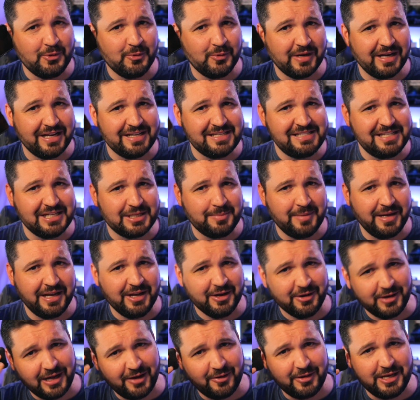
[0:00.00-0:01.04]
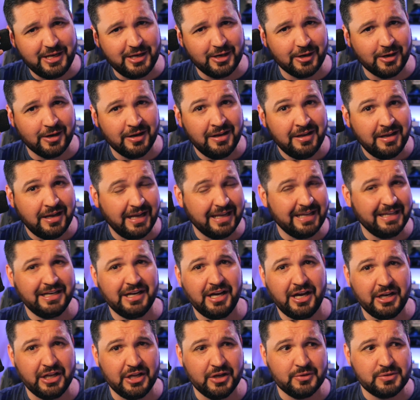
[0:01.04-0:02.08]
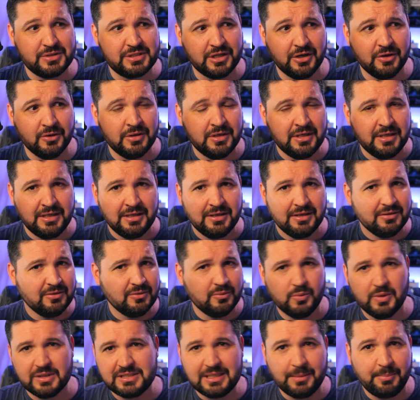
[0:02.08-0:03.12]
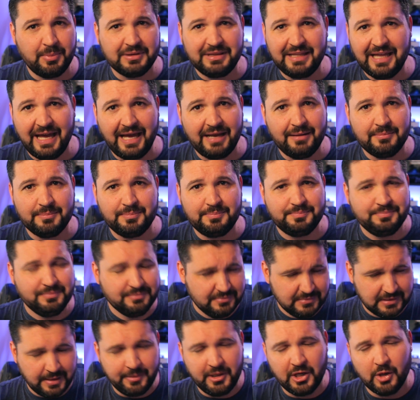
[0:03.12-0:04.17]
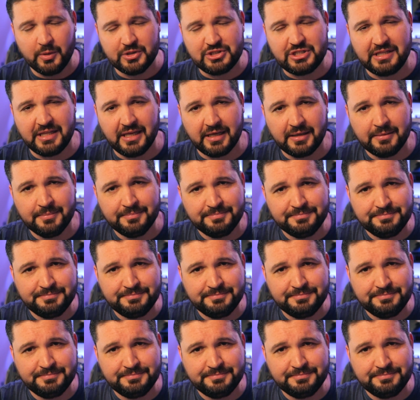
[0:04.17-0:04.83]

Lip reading: When I stick my ear down here, I get audio. So what's up with that? Let me know what you think.